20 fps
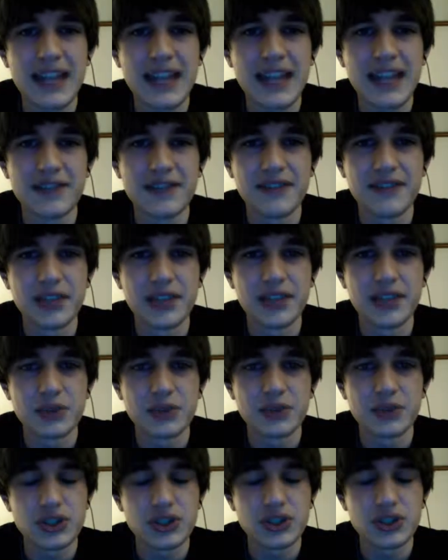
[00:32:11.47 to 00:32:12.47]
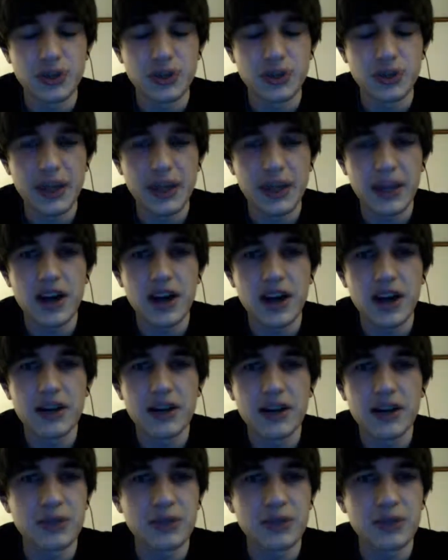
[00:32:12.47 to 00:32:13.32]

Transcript: hate videos, which are what they are,